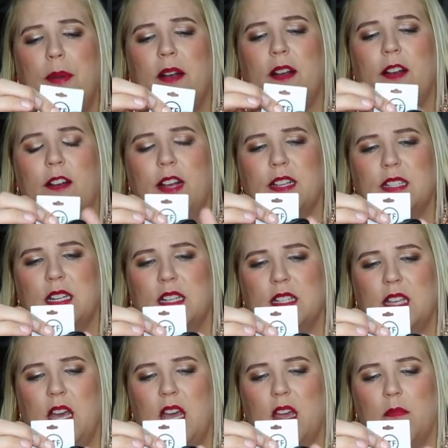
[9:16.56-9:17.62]
pair of earrings and it's
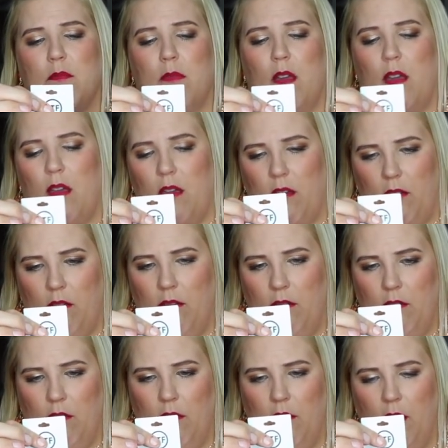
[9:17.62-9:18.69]
like, meh.
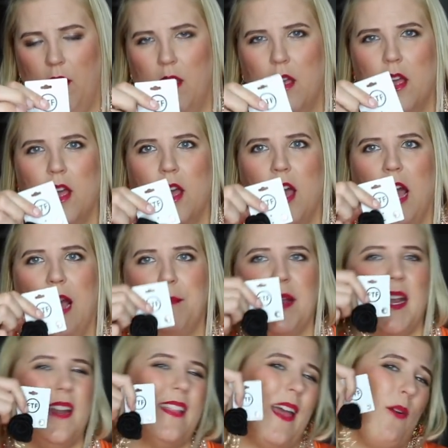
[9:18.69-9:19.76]
I
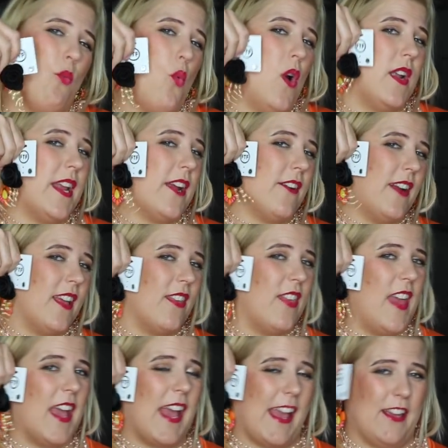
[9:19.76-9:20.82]
mean, that one earring
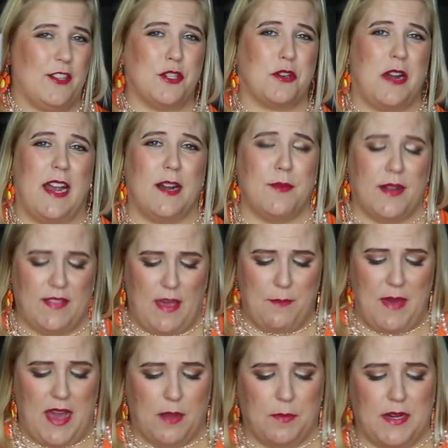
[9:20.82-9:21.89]
thing, I could try to bring that
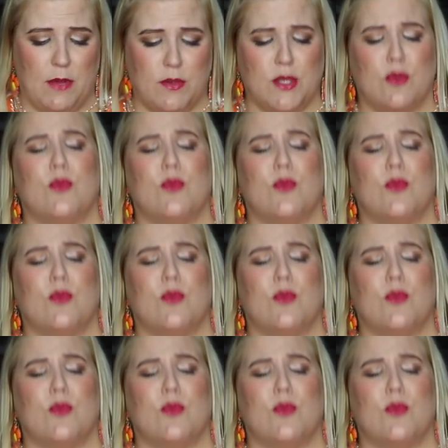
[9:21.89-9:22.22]
back, but I was